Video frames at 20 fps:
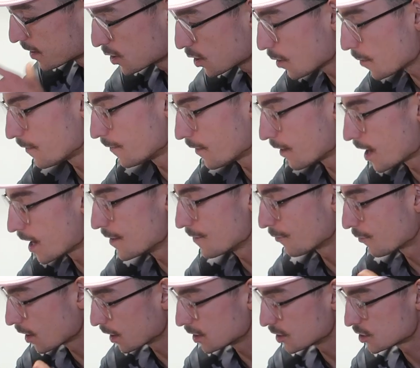top
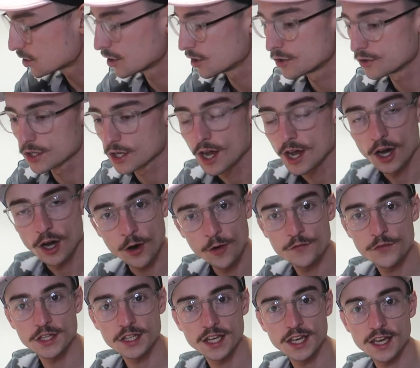five running shoes
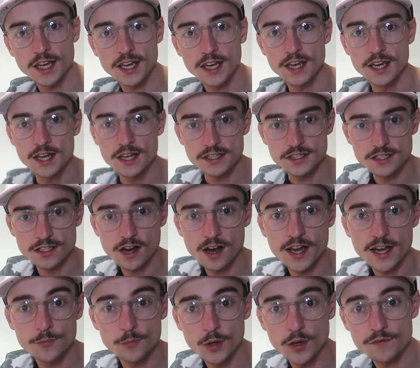of the year,
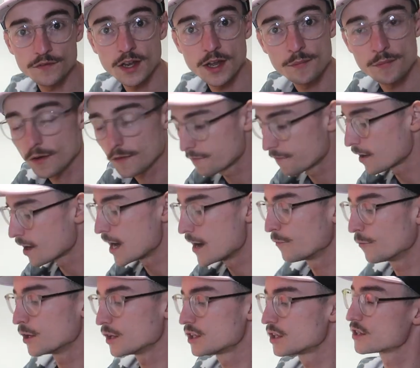starting with number
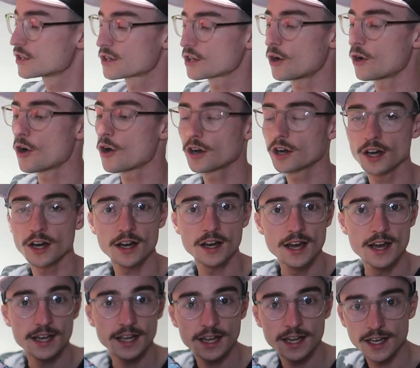five, which is the Hoka
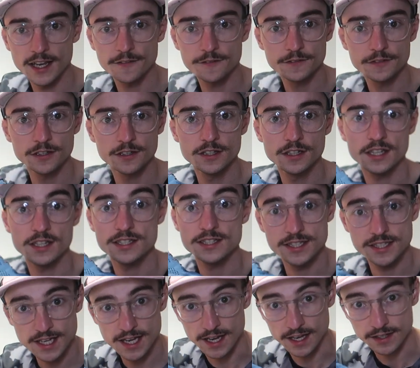Clifton
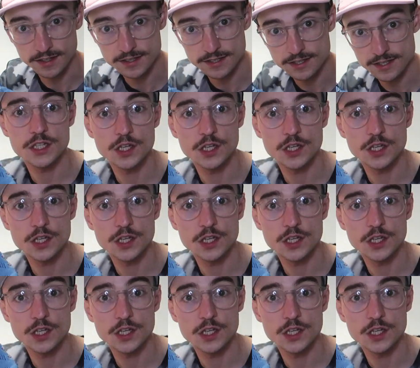6.